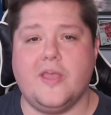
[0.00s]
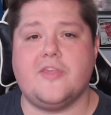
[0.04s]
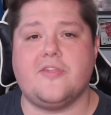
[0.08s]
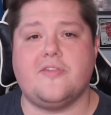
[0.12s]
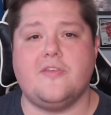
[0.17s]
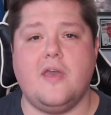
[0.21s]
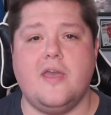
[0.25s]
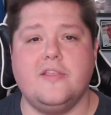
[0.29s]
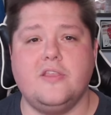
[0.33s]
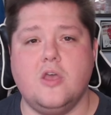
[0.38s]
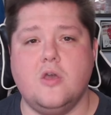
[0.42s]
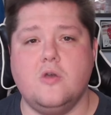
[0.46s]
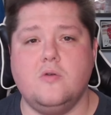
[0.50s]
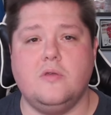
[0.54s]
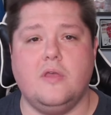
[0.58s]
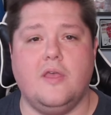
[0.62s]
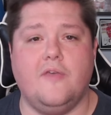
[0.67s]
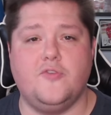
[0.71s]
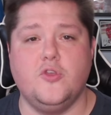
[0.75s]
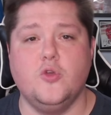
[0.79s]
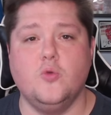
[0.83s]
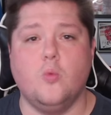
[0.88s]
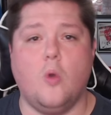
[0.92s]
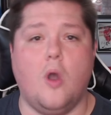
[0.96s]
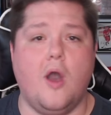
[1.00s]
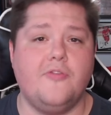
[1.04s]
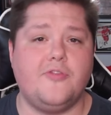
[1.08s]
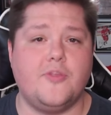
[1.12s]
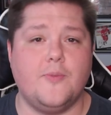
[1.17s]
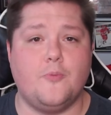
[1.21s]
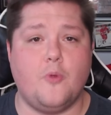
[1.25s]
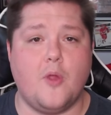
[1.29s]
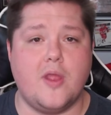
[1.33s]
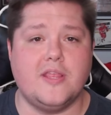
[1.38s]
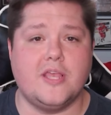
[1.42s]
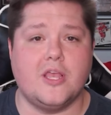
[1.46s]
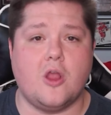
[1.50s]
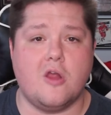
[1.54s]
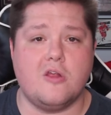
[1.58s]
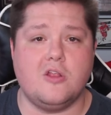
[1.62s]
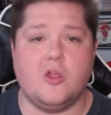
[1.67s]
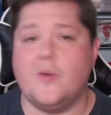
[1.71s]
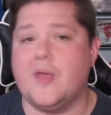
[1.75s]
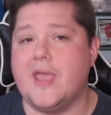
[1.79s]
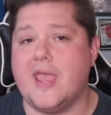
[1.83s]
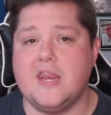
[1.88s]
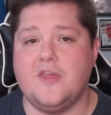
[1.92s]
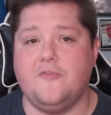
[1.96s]
side note, if you want the Brandon Carlo
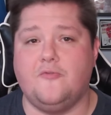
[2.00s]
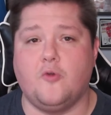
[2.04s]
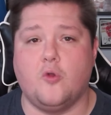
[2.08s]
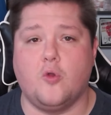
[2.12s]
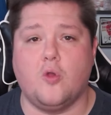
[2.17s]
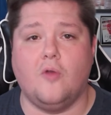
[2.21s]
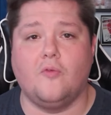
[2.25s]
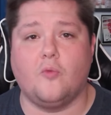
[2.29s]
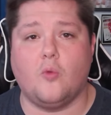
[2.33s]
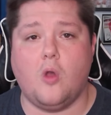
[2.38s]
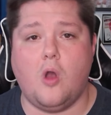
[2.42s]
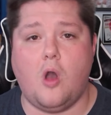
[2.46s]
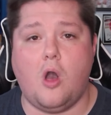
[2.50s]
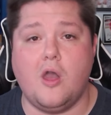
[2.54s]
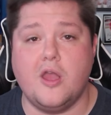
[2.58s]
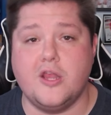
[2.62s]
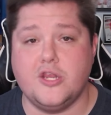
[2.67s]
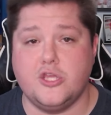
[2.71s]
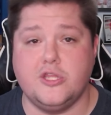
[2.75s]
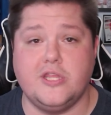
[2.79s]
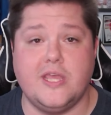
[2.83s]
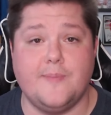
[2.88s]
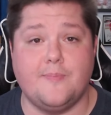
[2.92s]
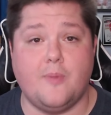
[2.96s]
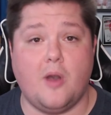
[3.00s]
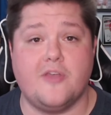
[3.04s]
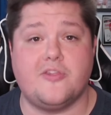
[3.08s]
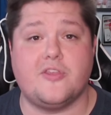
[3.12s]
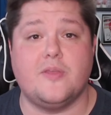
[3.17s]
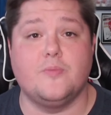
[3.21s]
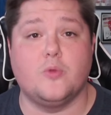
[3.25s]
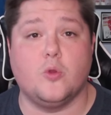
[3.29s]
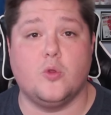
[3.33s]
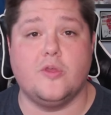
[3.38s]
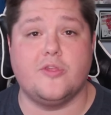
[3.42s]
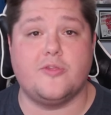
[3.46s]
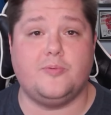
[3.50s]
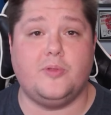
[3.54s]
at 84 overall and you need Boston Bruins